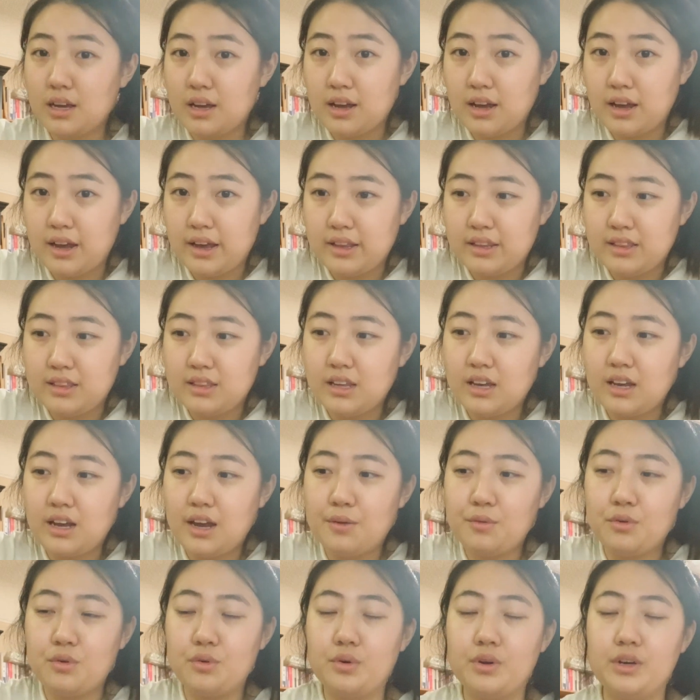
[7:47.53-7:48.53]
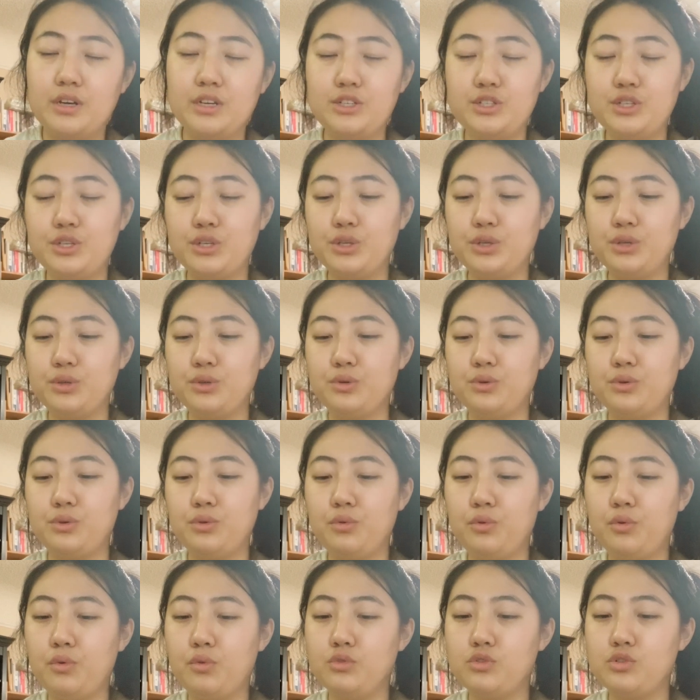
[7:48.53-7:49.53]
I think I'm going
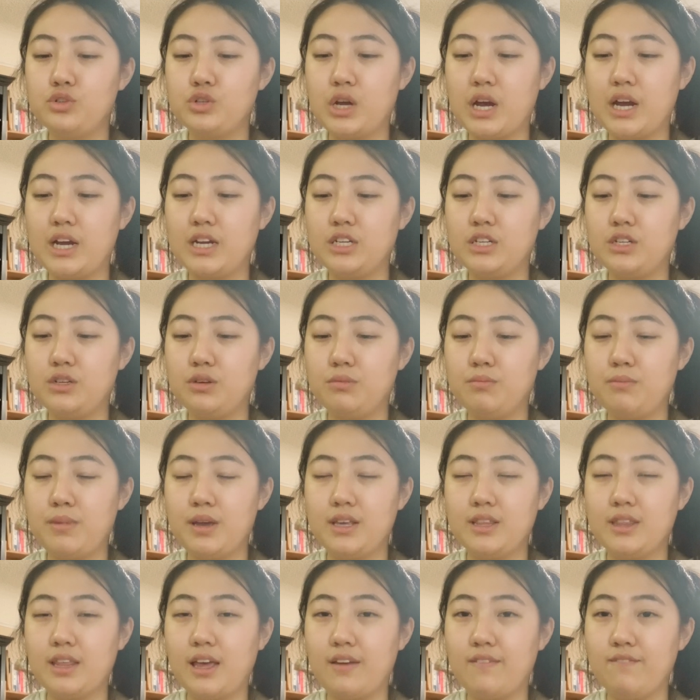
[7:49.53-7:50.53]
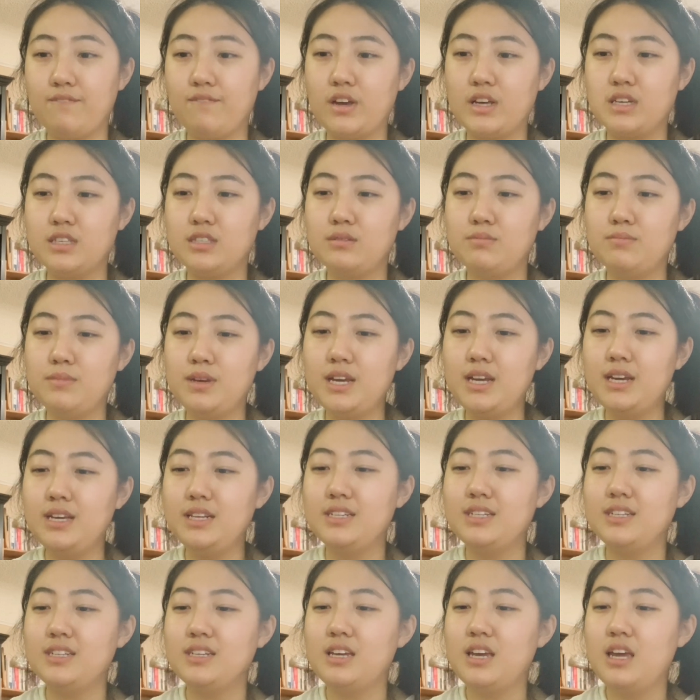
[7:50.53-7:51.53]
to try to make that
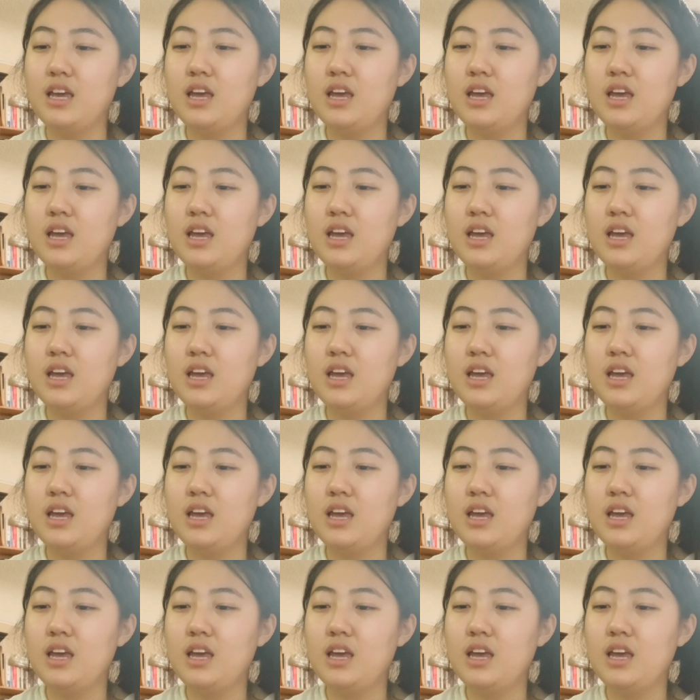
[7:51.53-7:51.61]
investment.